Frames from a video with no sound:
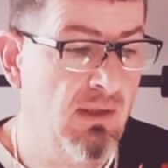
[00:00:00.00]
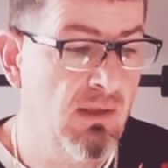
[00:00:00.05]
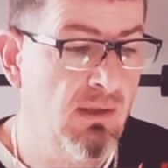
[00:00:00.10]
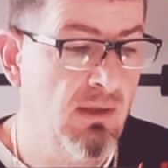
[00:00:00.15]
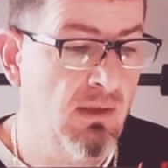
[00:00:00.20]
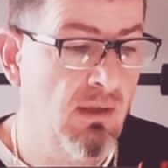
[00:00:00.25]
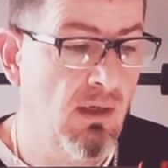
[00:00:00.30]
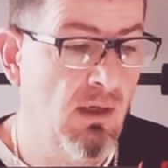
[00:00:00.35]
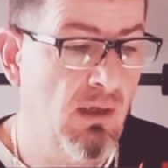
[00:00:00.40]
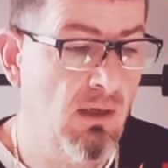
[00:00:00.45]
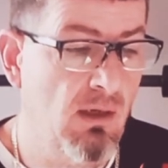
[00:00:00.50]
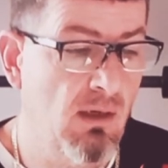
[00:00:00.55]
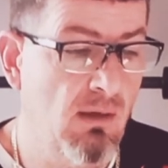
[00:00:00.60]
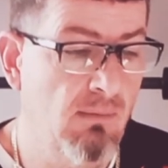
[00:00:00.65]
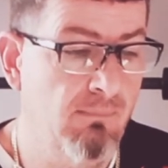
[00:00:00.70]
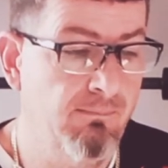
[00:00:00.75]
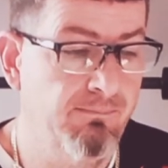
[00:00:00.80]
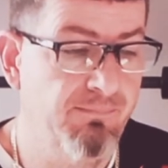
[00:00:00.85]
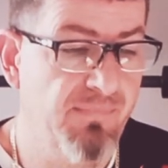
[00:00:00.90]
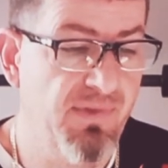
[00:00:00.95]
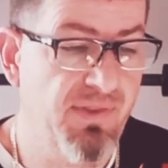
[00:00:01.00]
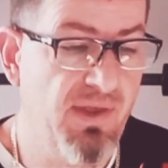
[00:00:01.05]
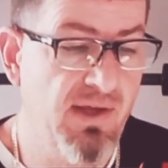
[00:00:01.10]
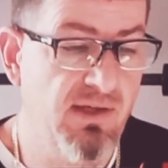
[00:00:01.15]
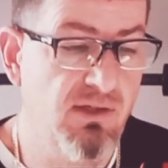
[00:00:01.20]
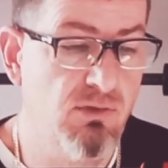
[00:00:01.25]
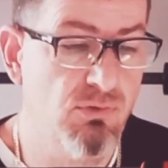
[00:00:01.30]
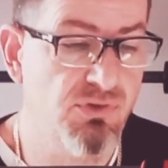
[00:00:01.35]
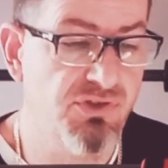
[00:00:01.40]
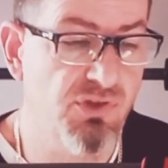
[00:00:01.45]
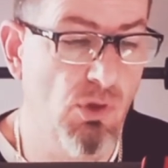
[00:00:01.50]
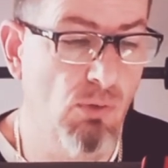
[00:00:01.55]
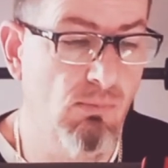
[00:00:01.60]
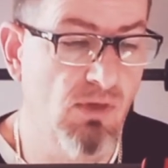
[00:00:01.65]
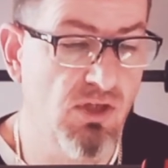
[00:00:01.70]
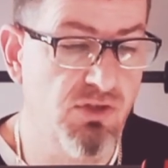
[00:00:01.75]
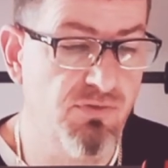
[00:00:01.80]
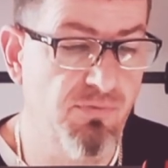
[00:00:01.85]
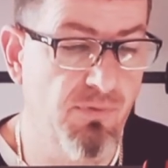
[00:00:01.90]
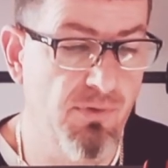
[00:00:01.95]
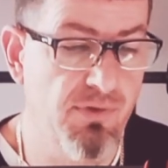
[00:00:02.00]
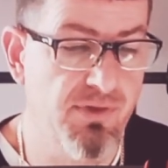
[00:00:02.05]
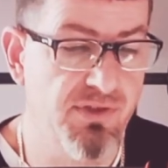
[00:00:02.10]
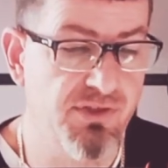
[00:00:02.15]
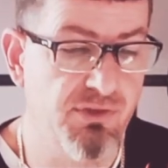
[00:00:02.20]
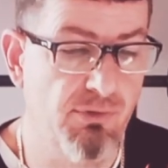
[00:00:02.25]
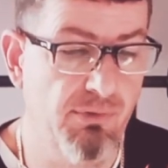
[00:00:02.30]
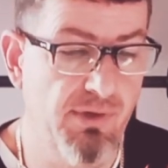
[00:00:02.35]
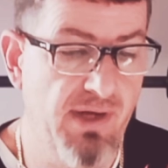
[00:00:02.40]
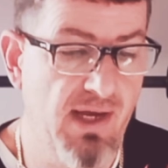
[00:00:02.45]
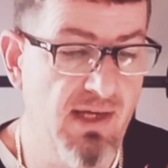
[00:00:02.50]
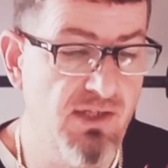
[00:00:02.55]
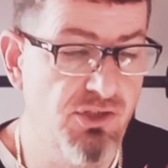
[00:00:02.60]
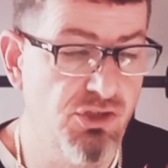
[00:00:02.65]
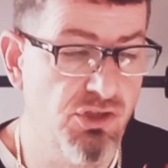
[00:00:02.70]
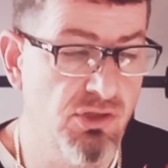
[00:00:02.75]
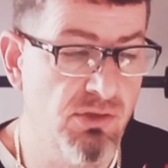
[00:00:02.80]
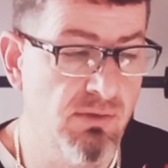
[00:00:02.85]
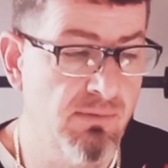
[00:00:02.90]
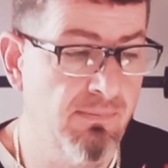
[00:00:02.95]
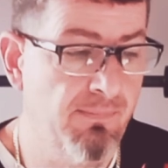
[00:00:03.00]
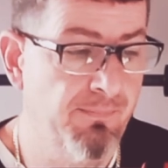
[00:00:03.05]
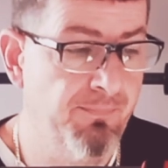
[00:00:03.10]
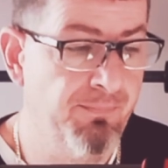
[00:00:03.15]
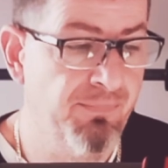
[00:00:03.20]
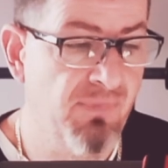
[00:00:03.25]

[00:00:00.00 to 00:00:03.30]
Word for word: Um, thank you so much for this creation.